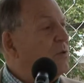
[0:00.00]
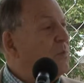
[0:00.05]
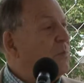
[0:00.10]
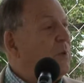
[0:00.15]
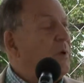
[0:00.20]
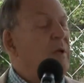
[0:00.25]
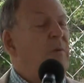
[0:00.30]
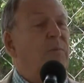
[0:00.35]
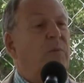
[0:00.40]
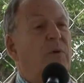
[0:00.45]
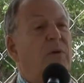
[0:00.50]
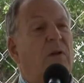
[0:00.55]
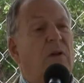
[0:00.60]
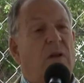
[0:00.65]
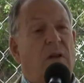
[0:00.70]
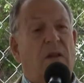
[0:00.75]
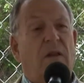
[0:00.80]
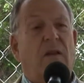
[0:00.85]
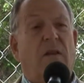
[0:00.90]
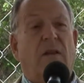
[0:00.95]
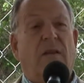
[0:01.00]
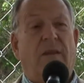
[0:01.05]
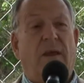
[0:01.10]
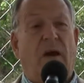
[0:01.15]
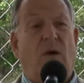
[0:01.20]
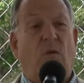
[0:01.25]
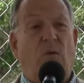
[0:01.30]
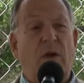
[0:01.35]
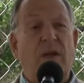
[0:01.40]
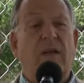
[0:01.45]
people
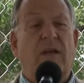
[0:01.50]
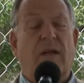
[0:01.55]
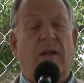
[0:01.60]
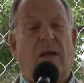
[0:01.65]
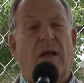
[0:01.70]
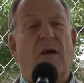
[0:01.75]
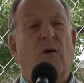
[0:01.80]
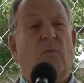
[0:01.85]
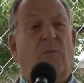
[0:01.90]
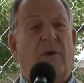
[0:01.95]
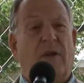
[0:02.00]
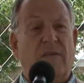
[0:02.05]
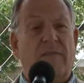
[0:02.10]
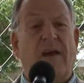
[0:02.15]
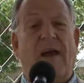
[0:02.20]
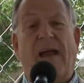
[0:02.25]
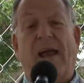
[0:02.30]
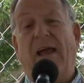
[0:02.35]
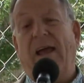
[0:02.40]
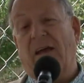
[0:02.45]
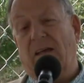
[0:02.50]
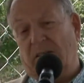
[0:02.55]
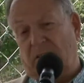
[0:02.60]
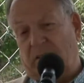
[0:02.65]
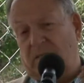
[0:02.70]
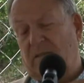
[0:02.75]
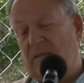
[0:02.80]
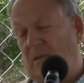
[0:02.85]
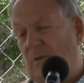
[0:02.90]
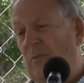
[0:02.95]
that we can help give a
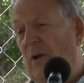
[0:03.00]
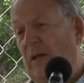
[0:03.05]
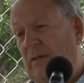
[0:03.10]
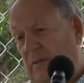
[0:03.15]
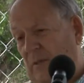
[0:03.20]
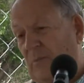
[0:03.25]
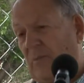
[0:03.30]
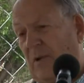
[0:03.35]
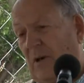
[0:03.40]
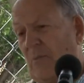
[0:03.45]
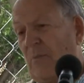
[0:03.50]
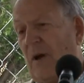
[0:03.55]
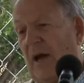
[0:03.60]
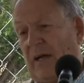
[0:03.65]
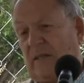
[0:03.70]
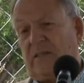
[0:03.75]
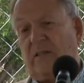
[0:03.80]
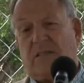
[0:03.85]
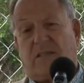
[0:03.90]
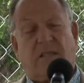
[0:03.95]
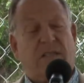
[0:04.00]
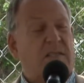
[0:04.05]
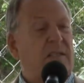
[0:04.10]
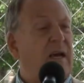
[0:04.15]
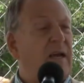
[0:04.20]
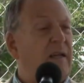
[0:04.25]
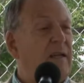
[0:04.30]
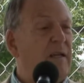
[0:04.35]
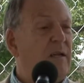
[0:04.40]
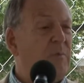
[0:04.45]
hand to make them come back to
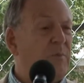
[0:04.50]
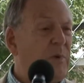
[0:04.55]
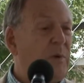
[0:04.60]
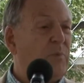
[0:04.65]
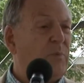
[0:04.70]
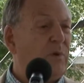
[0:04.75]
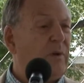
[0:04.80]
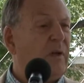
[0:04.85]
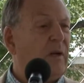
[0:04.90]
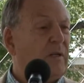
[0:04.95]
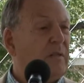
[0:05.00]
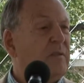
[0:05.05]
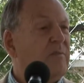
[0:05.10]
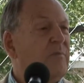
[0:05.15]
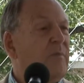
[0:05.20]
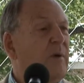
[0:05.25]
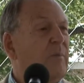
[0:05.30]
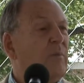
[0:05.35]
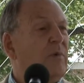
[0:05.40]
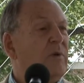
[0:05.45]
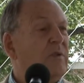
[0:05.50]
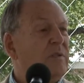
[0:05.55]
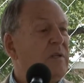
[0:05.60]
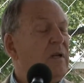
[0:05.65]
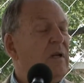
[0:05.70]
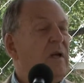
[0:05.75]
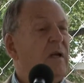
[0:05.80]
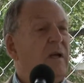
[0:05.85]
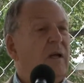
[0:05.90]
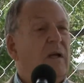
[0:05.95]
society and be productive members.
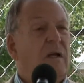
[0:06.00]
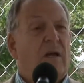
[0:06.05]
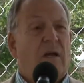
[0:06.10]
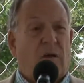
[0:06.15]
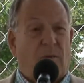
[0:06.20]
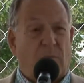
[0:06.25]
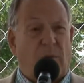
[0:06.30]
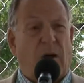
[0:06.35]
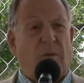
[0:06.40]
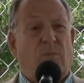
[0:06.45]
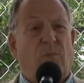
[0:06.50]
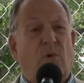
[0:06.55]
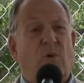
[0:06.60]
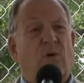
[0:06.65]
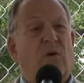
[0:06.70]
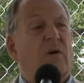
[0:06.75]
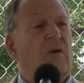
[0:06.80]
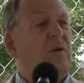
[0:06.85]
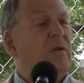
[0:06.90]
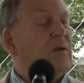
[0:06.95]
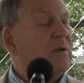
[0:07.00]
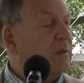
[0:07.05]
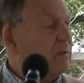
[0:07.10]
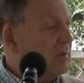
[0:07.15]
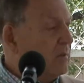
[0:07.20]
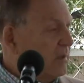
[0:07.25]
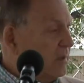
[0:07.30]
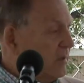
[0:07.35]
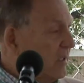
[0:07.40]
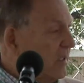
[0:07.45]
My board,
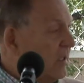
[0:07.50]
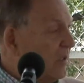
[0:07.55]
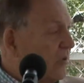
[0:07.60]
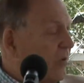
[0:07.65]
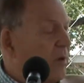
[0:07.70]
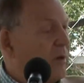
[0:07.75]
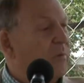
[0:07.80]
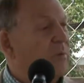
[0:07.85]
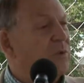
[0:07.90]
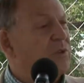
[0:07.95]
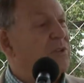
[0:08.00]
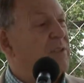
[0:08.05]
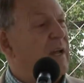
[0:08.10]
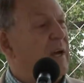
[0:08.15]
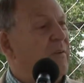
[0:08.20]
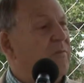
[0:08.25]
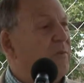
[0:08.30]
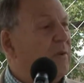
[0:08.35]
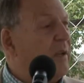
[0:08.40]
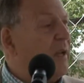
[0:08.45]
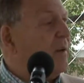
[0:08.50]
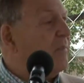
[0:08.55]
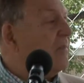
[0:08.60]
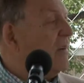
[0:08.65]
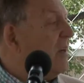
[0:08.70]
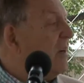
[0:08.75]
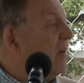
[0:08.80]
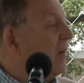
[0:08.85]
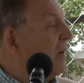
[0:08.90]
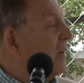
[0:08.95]
the incredible staff we have
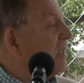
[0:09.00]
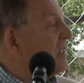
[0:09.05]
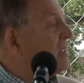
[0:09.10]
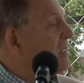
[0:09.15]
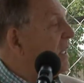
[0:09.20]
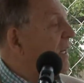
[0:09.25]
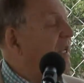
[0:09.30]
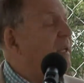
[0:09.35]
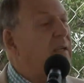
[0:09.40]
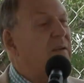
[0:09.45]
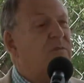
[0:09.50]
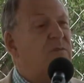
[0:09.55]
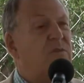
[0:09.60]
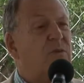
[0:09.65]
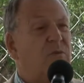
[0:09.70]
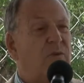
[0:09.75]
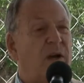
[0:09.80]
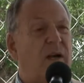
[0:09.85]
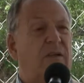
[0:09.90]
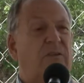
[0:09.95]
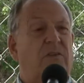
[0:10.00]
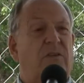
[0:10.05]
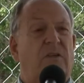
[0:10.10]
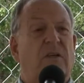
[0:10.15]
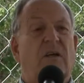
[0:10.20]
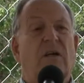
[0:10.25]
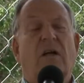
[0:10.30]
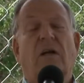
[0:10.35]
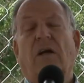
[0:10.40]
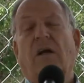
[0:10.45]
now, our executive
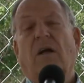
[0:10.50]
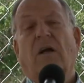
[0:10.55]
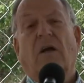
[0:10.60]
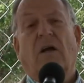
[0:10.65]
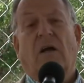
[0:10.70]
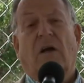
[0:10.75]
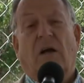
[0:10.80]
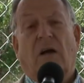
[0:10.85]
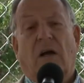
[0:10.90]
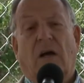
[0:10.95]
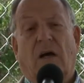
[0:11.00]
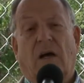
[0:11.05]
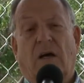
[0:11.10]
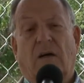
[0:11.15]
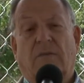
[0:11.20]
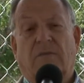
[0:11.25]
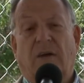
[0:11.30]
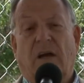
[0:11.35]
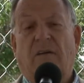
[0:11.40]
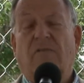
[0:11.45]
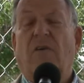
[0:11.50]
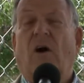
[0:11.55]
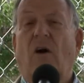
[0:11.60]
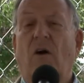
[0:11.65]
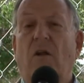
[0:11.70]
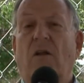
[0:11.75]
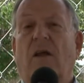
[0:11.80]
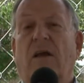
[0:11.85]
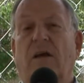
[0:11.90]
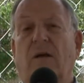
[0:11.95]
director, have
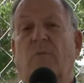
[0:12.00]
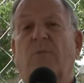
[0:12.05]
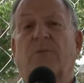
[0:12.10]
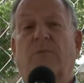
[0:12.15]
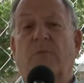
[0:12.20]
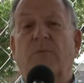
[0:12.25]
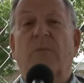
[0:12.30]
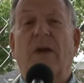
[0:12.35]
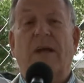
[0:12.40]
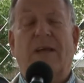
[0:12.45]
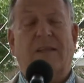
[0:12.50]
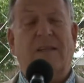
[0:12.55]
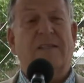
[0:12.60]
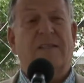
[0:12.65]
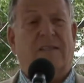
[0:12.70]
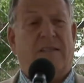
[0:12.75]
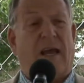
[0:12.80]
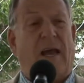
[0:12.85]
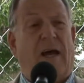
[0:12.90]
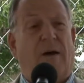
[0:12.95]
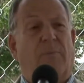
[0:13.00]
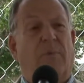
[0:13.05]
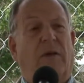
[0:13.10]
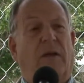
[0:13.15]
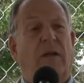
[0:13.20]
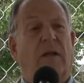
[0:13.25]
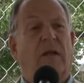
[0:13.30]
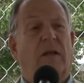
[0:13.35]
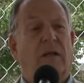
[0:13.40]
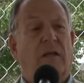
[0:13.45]
all helped make this happen.